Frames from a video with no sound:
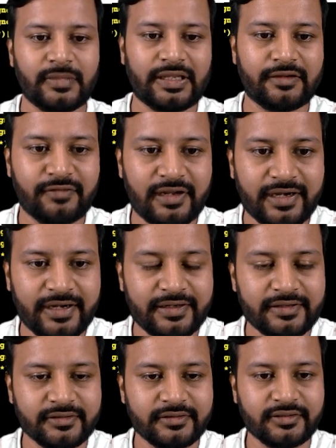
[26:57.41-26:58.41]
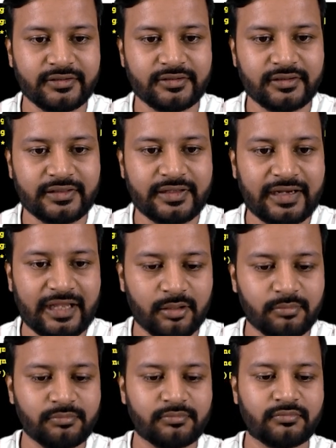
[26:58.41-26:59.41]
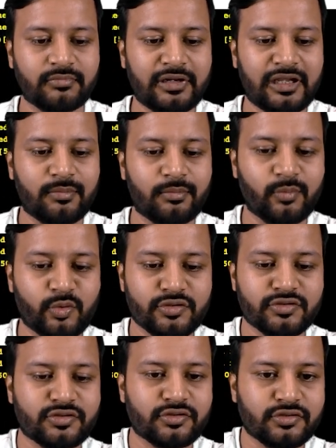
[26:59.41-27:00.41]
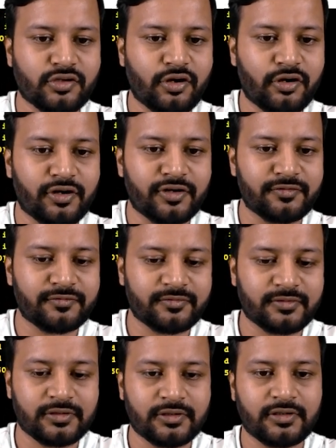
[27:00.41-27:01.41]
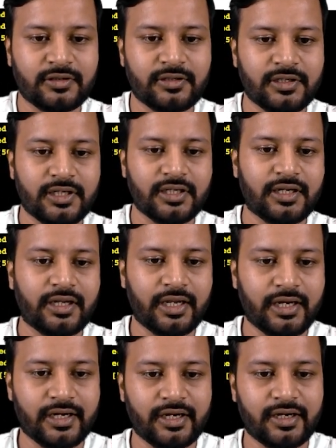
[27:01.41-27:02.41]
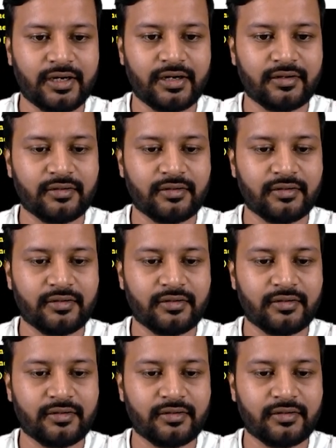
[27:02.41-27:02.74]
If I'll enter the name was Saurav and